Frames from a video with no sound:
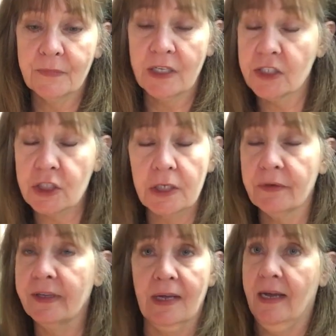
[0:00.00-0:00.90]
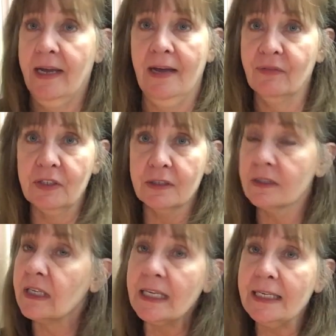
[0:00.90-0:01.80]
Considering I haven't
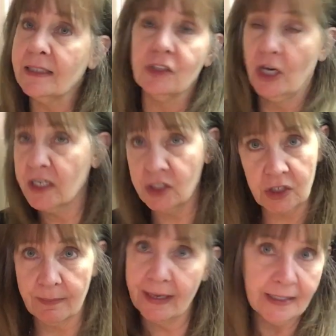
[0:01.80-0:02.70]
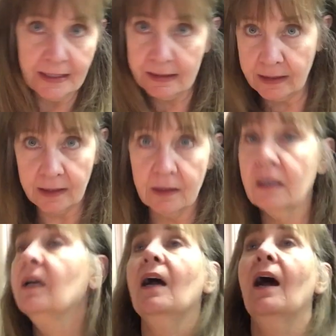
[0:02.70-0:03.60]
changed my eating,
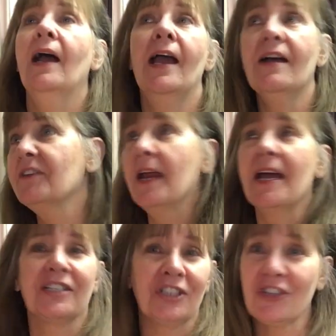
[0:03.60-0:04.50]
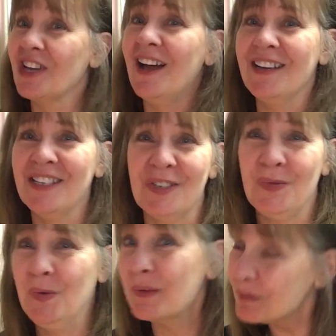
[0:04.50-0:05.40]
I haven't exercised
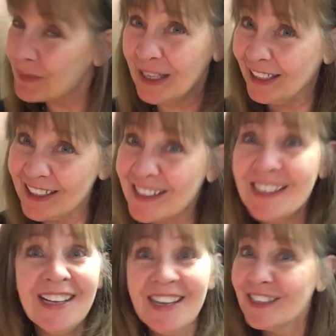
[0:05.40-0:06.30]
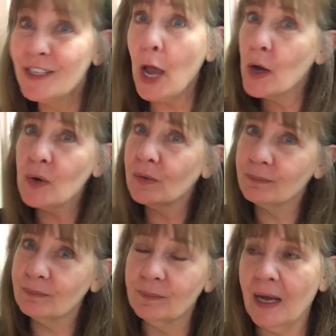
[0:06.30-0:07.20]
one bit. No,
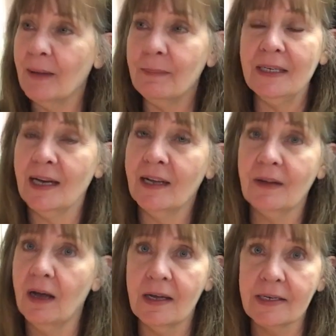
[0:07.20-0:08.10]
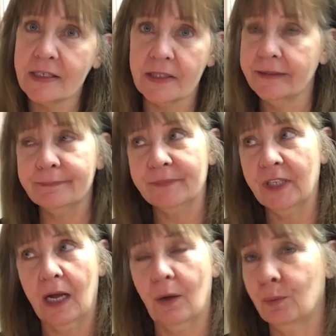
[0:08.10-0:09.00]
I mean, I honestly,
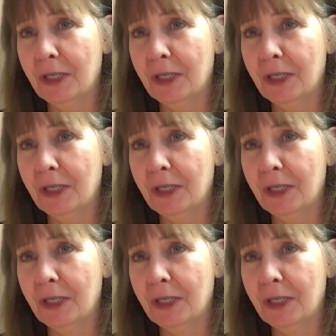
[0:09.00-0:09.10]
no,